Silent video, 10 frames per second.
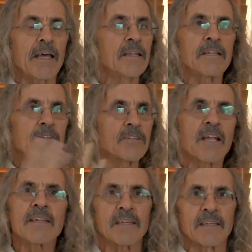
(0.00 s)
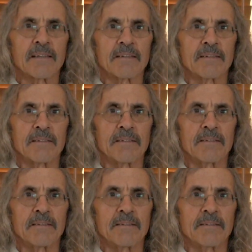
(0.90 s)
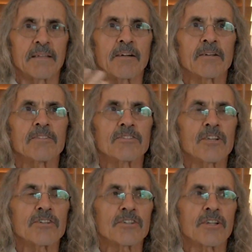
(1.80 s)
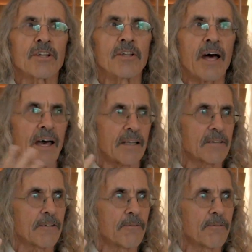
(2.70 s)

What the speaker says: And then there's nothing. There is just that.